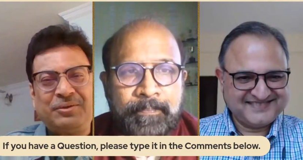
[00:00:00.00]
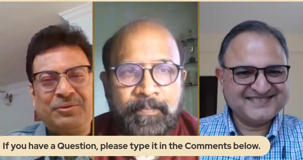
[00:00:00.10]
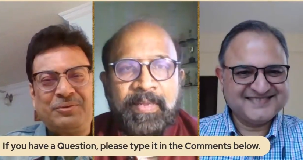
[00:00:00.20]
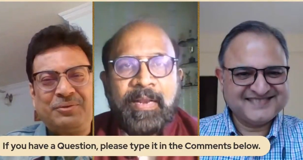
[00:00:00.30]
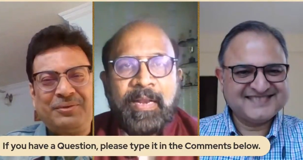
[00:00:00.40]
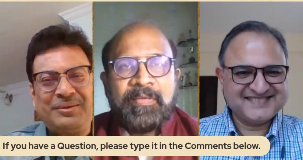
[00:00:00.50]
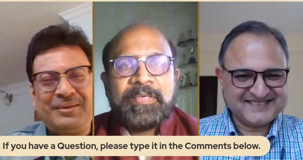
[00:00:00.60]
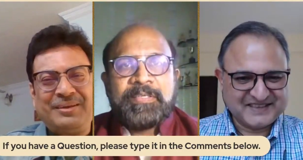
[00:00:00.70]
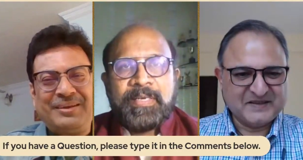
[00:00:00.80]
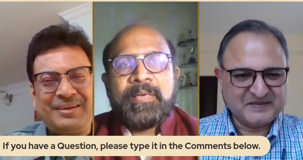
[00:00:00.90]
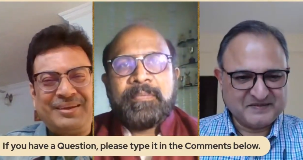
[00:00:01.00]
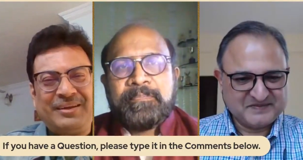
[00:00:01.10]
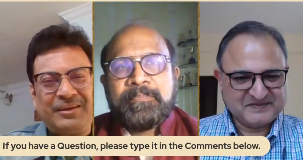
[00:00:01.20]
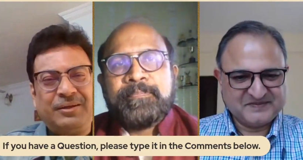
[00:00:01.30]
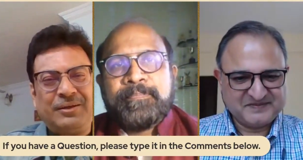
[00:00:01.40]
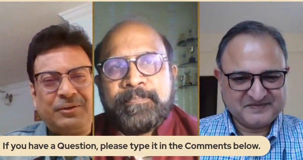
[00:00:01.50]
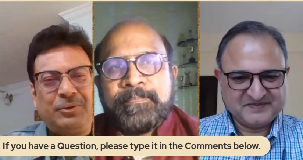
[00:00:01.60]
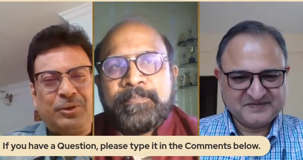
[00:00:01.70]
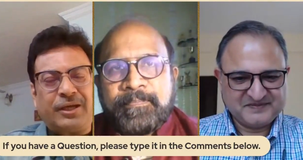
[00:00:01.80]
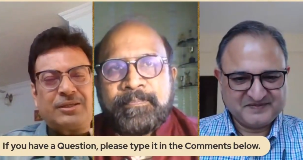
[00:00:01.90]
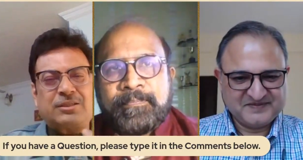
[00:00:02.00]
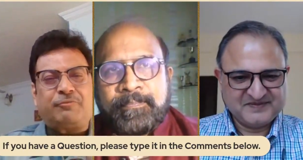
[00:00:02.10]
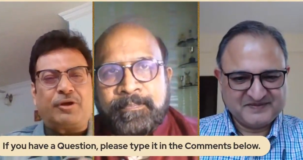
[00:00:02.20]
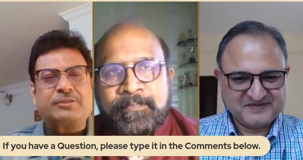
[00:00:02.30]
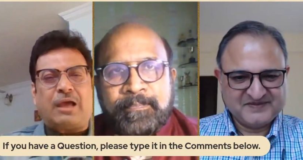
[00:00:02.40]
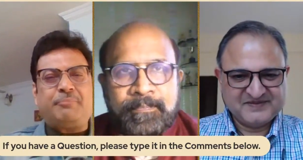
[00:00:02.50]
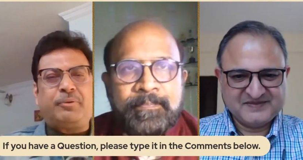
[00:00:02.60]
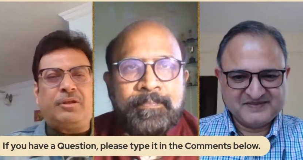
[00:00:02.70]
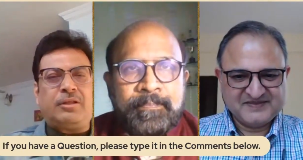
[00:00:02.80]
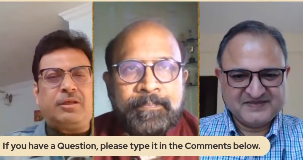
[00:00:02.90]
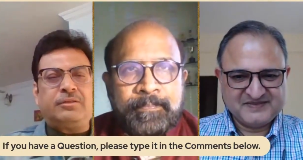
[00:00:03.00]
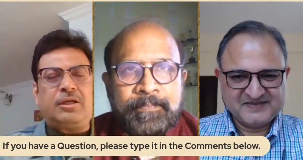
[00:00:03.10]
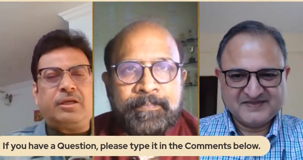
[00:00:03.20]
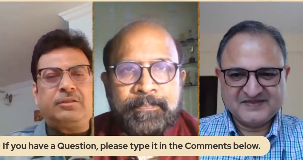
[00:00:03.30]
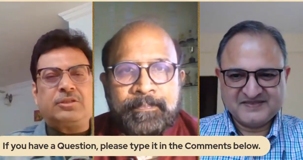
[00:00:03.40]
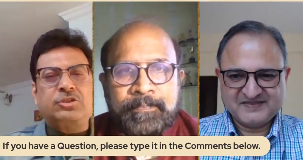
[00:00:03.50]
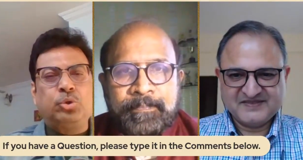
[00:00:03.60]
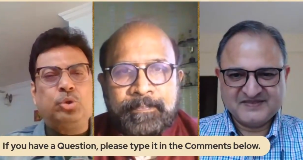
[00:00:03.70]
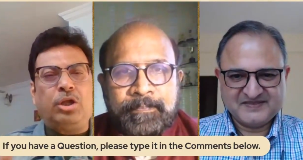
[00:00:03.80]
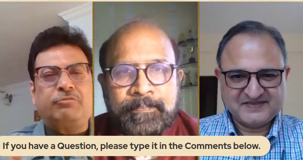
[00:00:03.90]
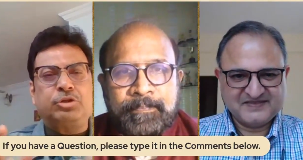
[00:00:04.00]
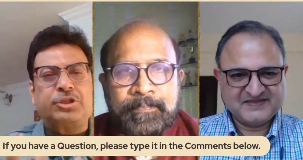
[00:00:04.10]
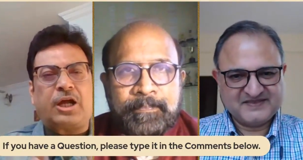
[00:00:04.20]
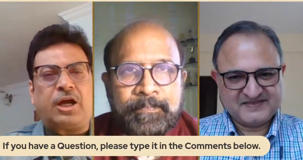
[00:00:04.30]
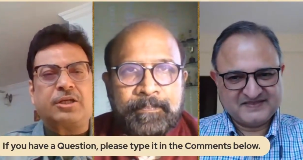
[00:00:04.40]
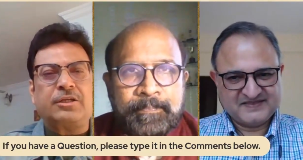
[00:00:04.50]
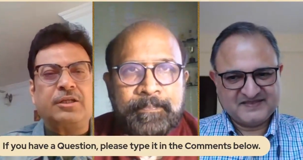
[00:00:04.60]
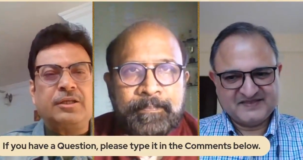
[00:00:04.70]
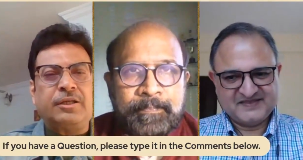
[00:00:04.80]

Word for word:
Speaker 1: Very relevant. Yeah.
Speaker 2: Okay. So, for example, in the in the school of Gujarat,